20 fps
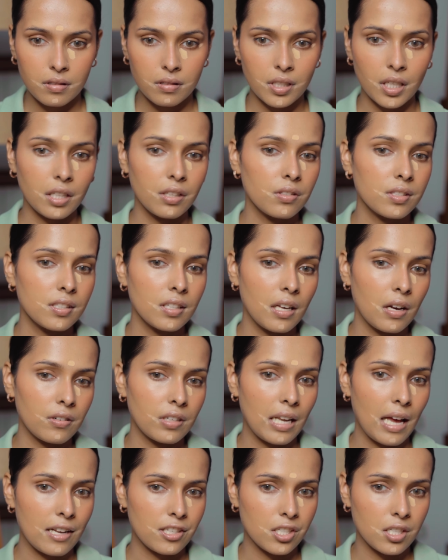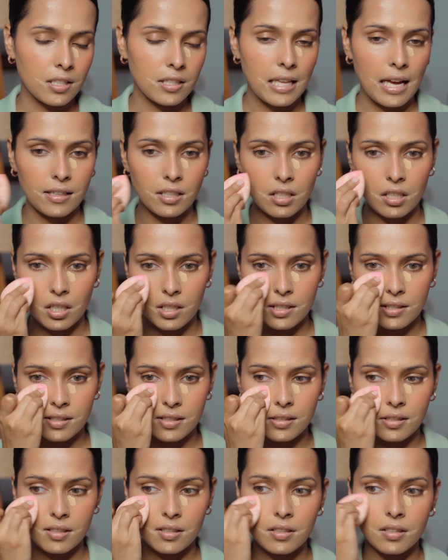Can you see how natural that
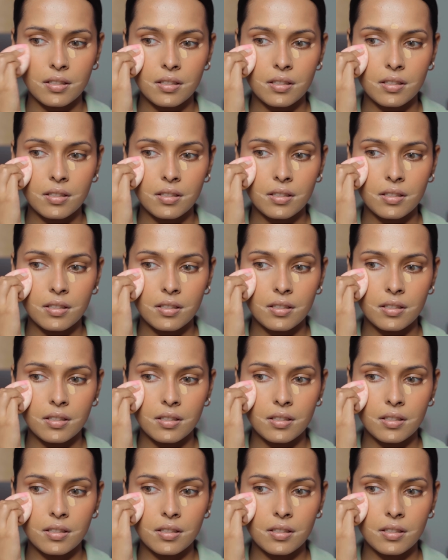looks?